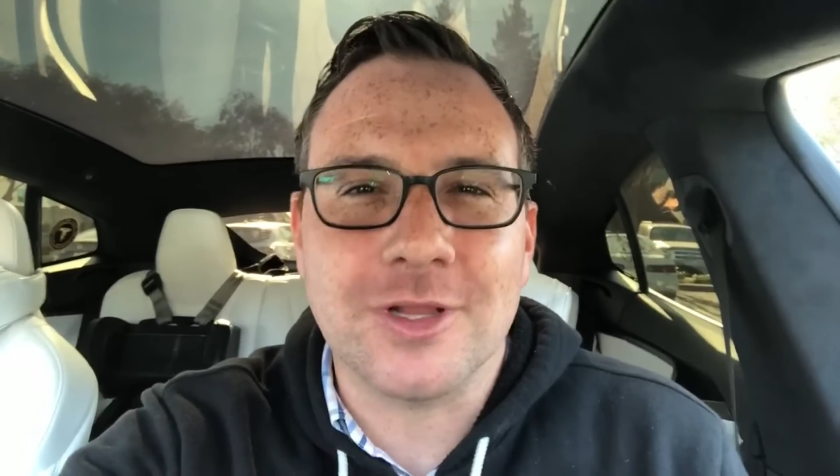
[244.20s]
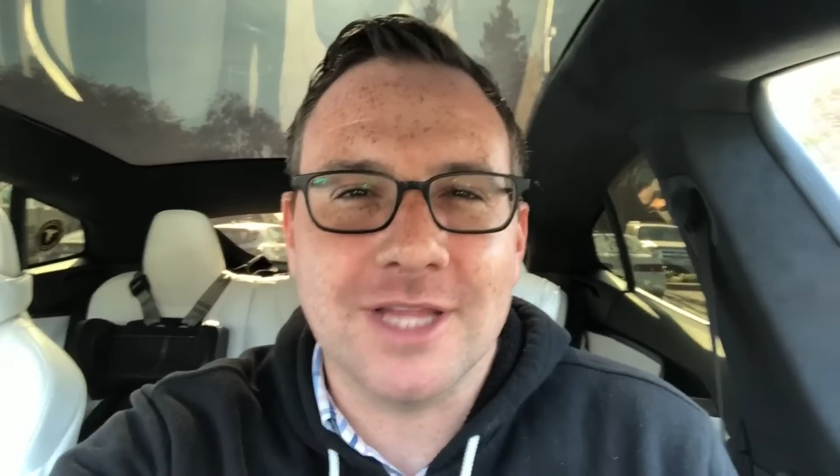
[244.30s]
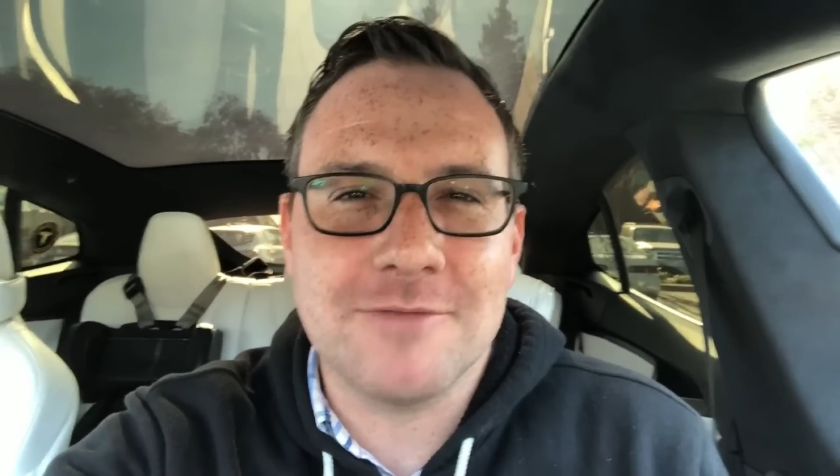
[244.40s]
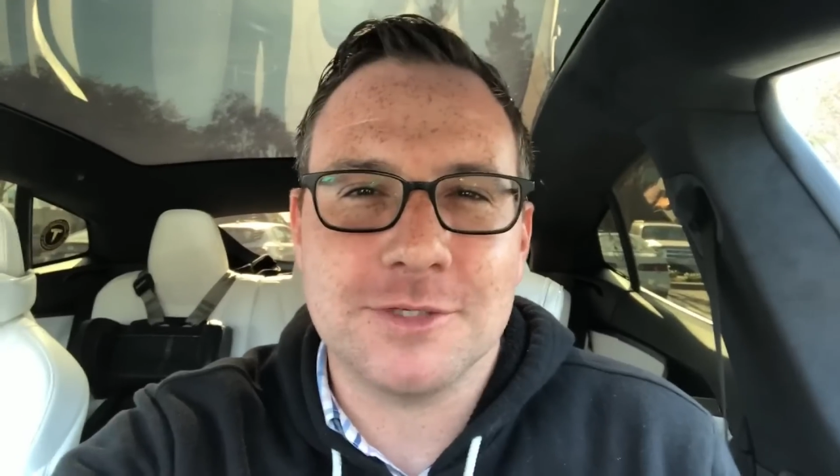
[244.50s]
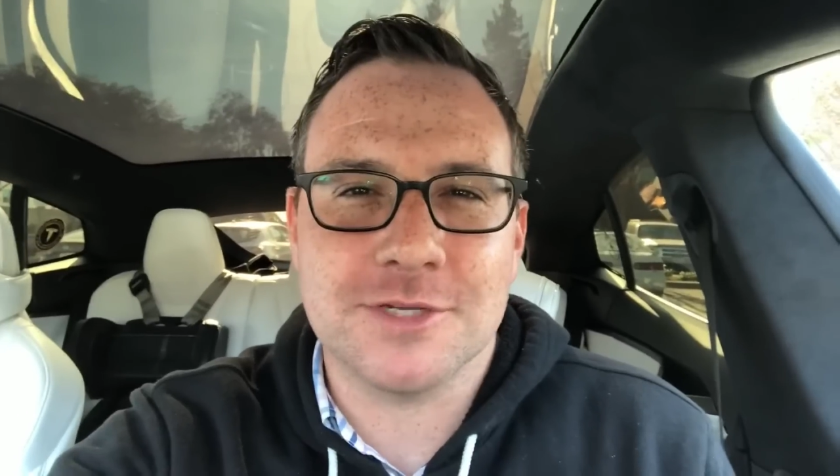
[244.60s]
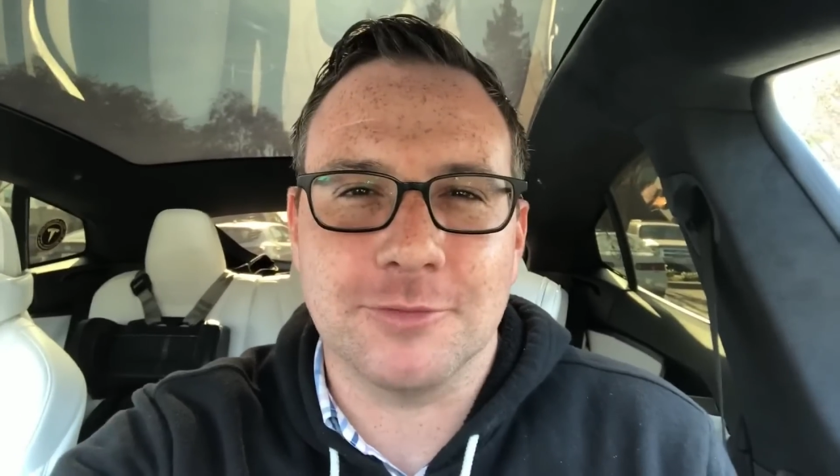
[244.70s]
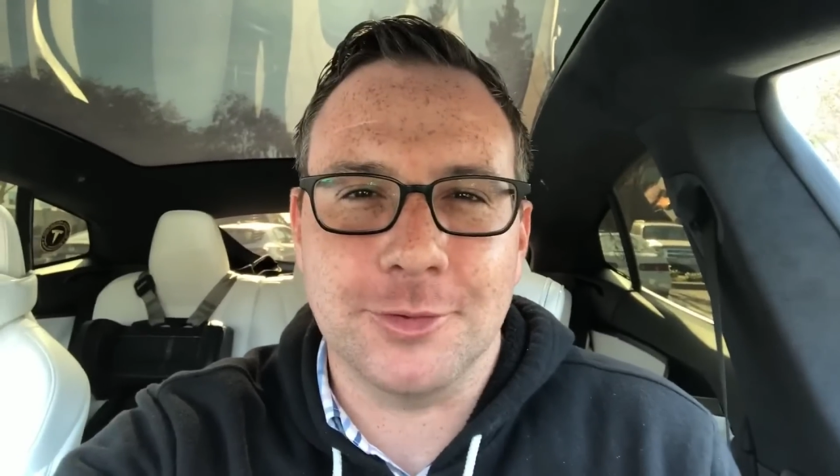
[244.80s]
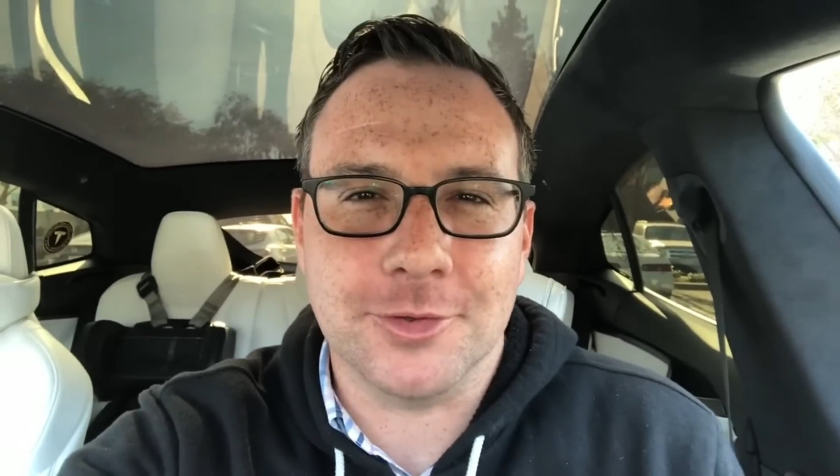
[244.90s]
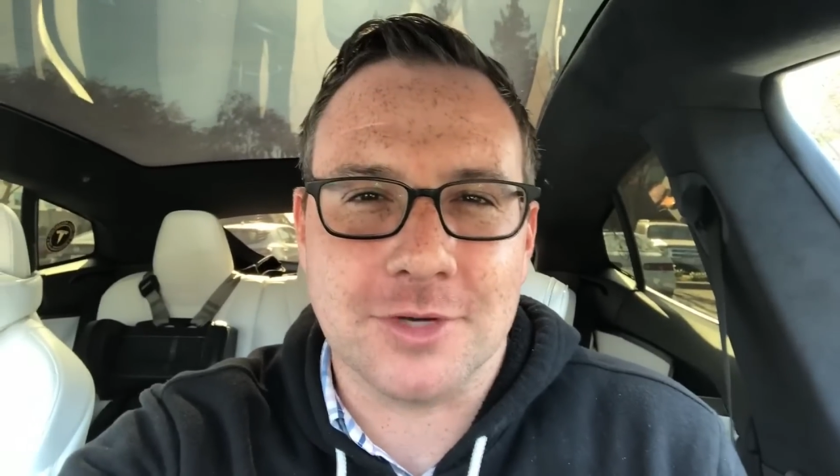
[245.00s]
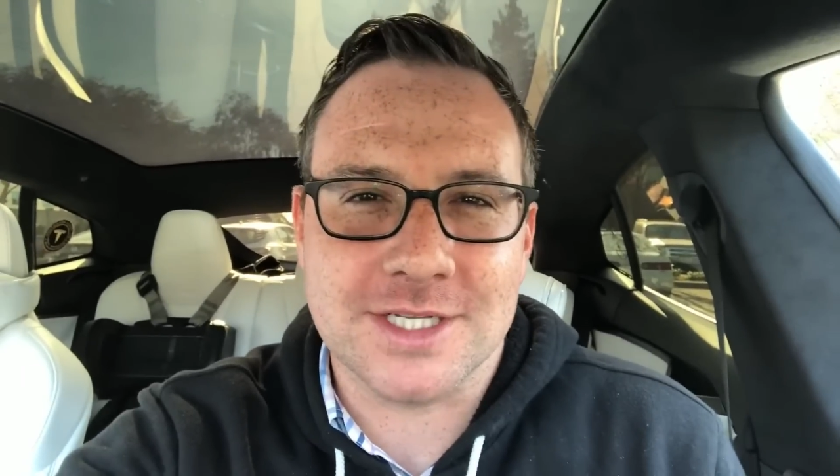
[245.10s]
levels of
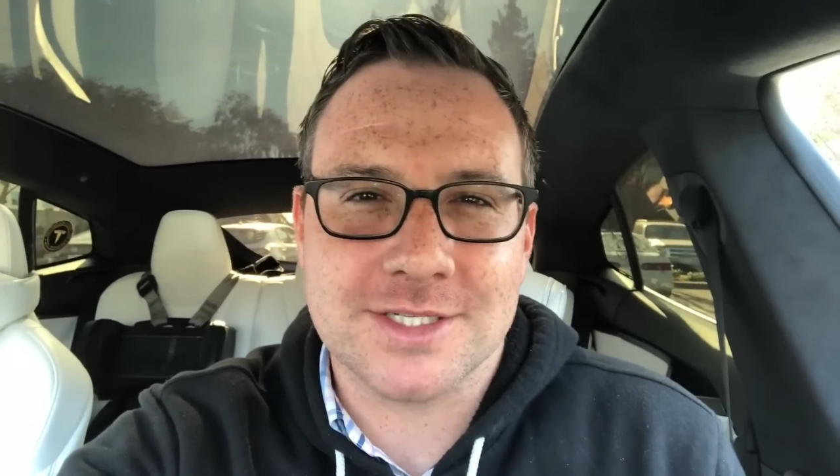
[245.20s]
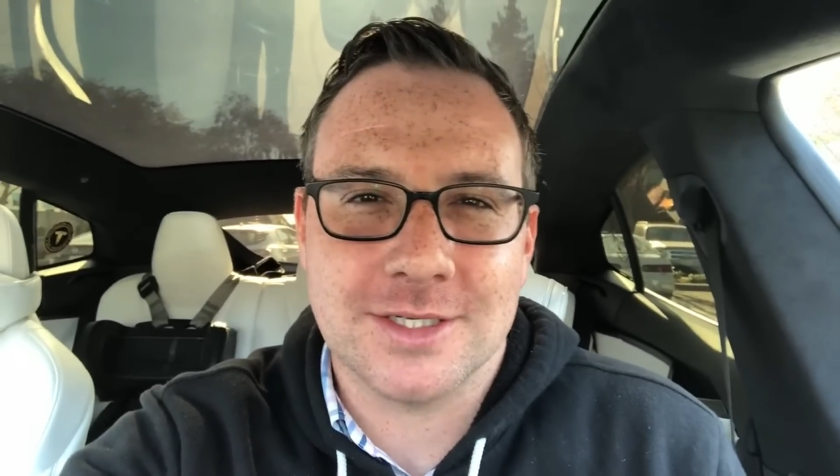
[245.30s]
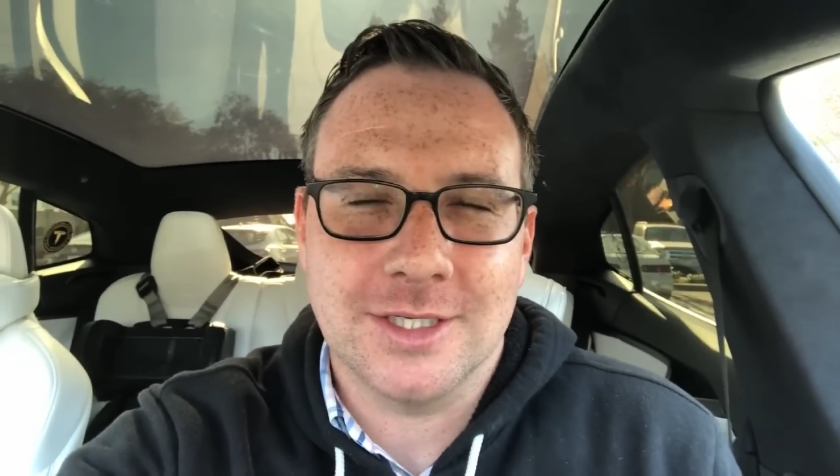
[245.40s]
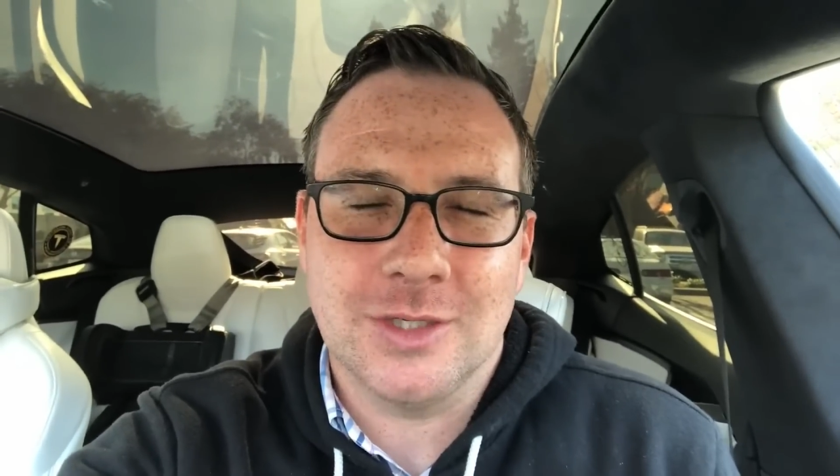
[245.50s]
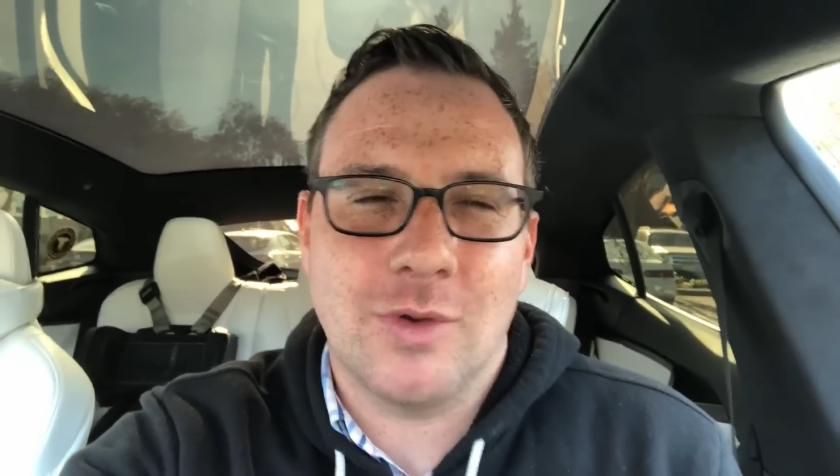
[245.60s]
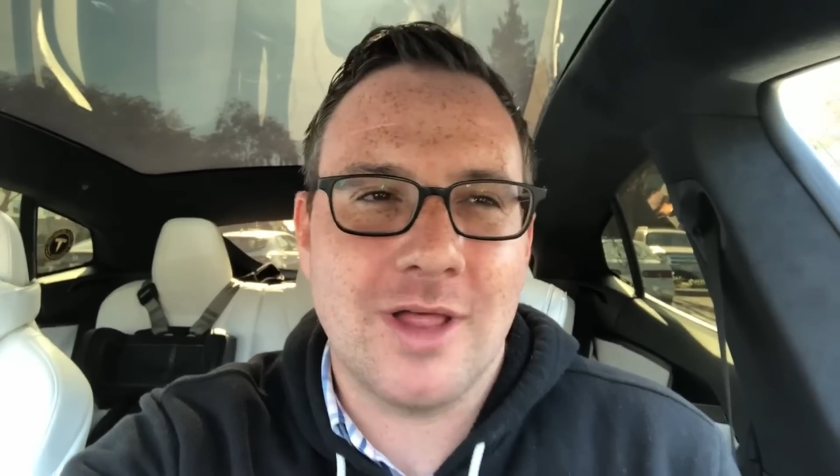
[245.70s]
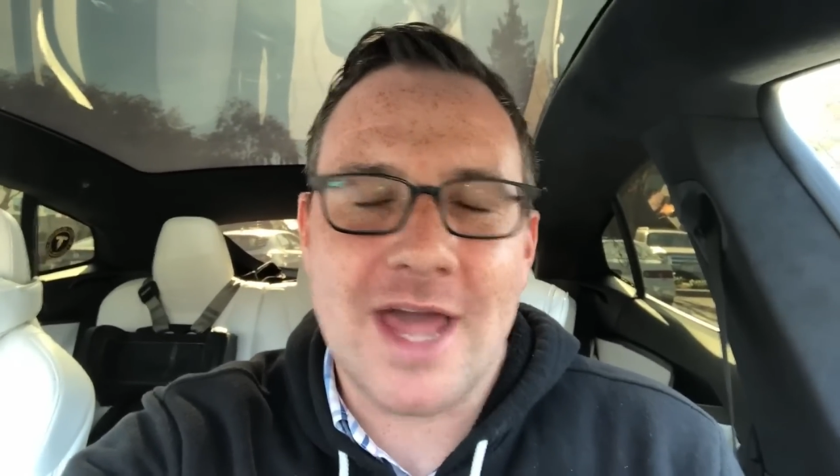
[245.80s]
Ludicrous? Well,